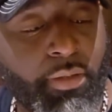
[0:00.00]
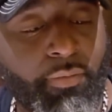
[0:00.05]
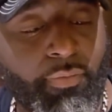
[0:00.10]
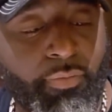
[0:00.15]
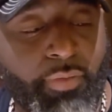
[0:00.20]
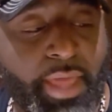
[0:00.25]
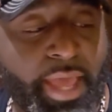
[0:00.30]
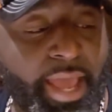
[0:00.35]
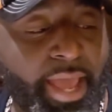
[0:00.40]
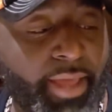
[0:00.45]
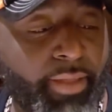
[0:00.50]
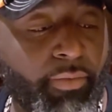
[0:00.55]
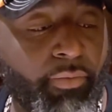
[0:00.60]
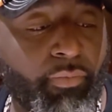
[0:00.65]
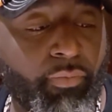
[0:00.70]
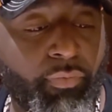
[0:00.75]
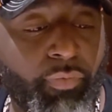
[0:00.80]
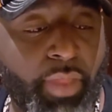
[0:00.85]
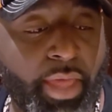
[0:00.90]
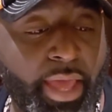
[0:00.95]
that
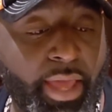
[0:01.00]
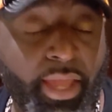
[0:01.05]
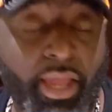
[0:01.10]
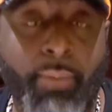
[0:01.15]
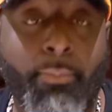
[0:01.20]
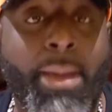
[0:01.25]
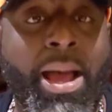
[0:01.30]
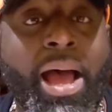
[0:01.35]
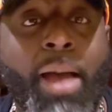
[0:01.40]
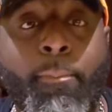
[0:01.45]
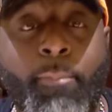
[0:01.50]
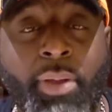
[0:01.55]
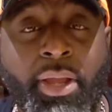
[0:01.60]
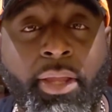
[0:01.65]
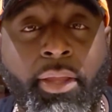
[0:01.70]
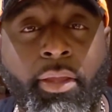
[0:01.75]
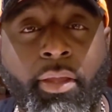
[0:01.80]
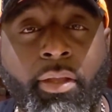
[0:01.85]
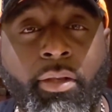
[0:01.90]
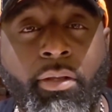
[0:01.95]
in my
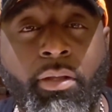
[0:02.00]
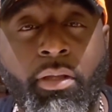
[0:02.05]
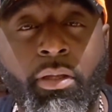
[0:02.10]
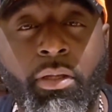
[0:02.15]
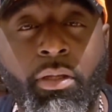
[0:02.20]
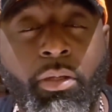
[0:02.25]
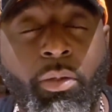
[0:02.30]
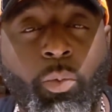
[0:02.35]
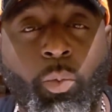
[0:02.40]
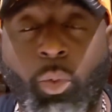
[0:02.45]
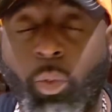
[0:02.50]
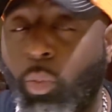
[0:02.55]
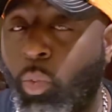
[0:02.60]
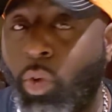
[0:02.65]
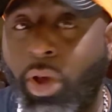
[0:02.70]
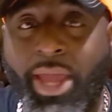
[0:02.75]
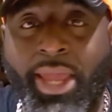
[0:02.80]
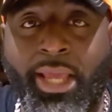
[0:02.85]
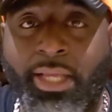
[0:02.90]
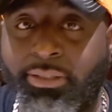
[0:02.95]
opinion,
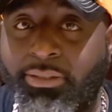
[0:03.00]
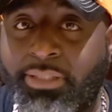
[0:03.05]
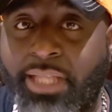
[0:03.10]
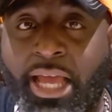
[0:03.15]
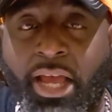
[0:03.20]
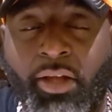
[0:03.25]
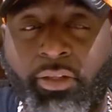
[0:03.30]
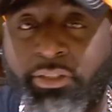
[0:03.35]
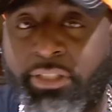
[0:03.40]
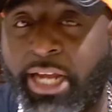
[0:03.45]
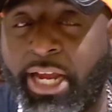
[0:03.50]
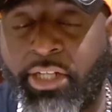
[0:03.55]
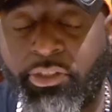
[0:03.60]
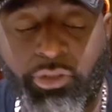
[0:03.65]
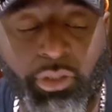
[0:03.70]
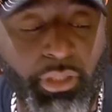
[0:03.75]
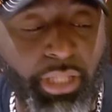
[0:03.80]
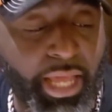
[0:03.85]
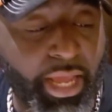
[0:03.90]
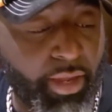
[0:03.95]
will hands down change
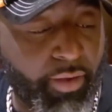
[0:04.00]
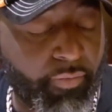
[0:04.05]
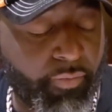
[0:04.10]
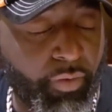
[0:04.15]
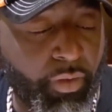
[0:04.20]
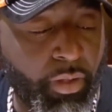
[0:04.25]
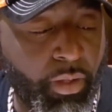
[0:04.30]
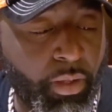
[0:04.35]
your life.